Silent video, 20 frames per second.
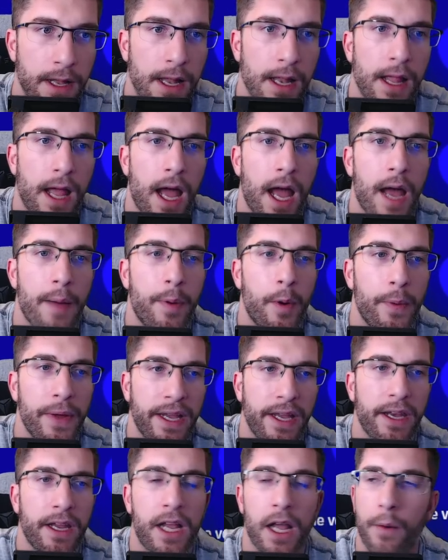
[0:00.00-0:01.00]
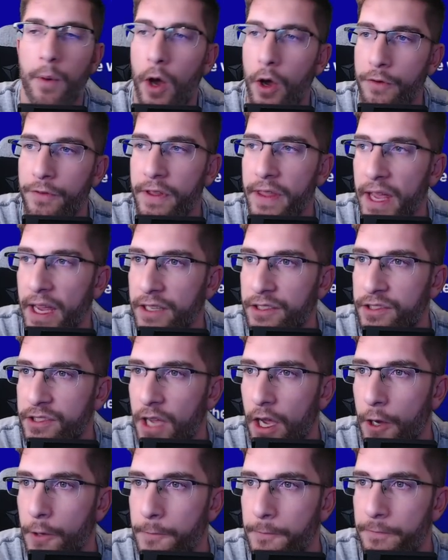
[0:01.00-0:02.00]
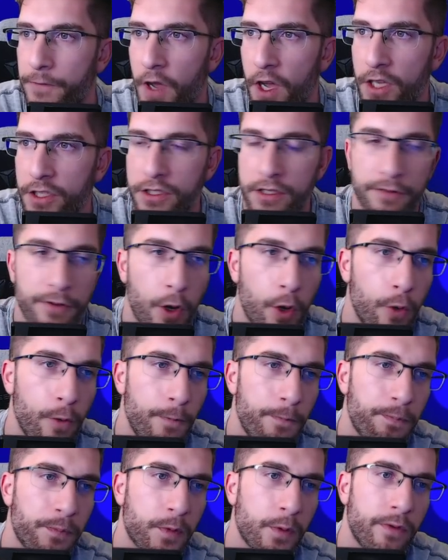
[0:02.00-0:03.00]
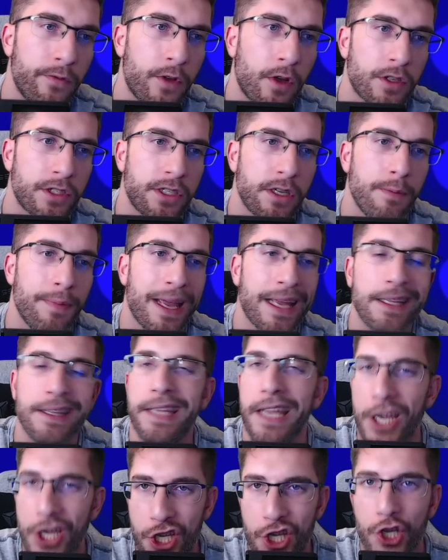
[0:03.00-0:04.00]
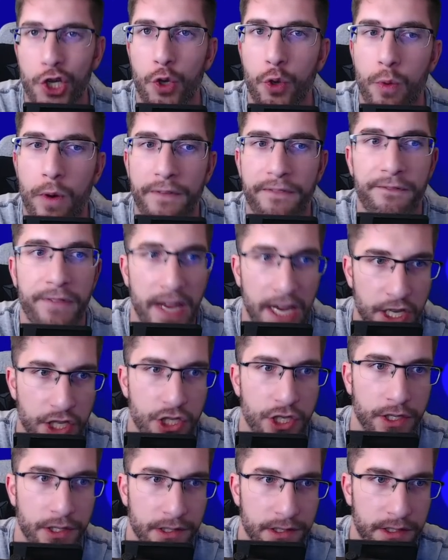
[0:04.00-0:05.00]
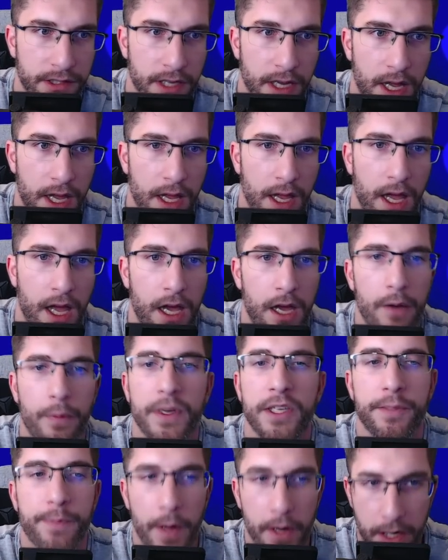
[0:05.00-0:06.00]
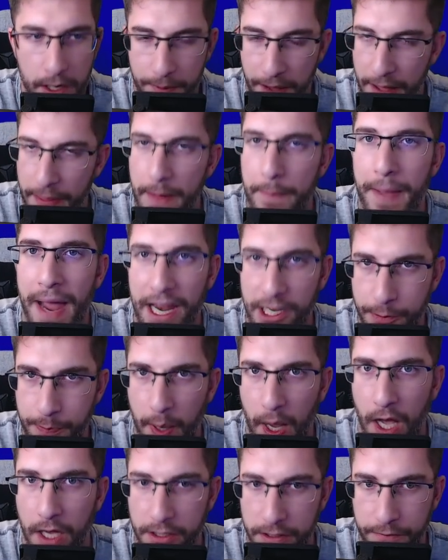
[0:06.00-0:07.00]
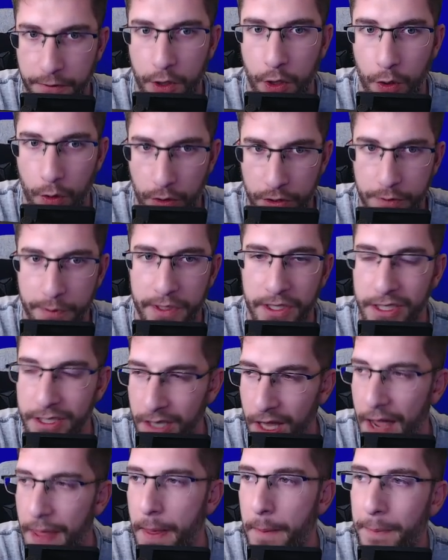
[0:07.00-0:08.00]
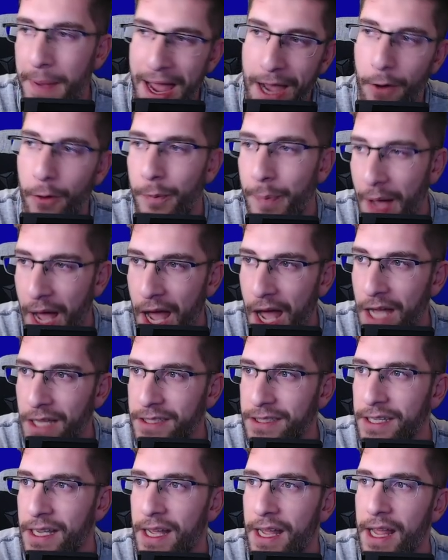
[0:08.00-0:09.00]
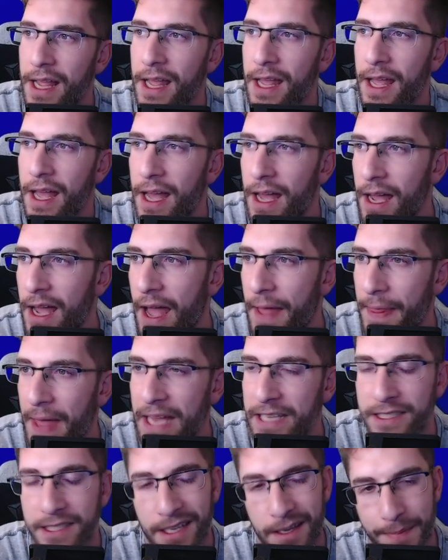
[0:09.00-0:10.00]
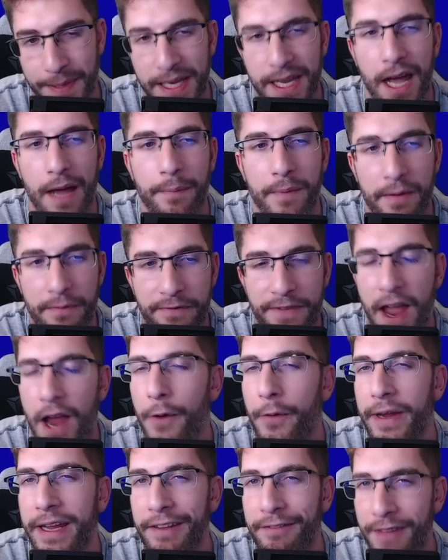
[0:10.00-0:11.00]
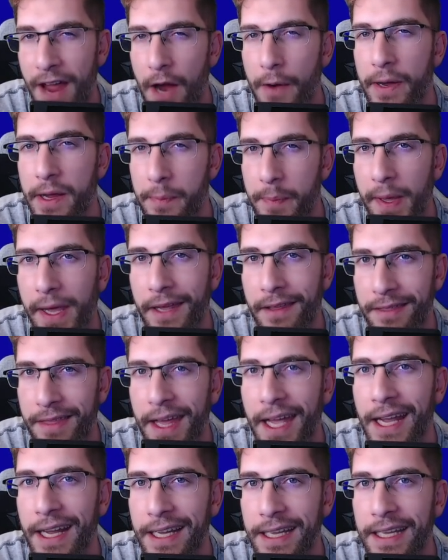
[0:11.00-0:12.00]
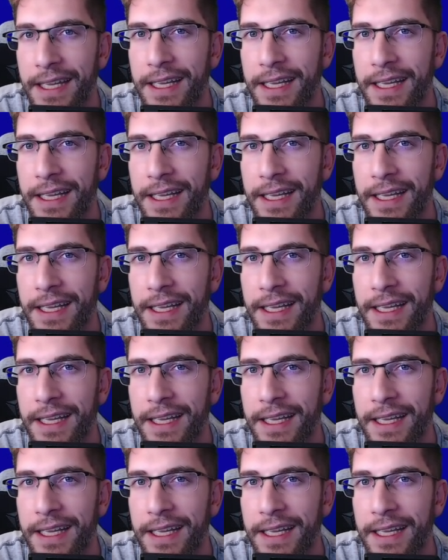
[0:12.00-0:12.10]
But we're going to go over this. So first of all, we've got some additional features. We spoke about the Match Pass, of course, which is like the Battle Pass. And that's going to become a very, very big thing.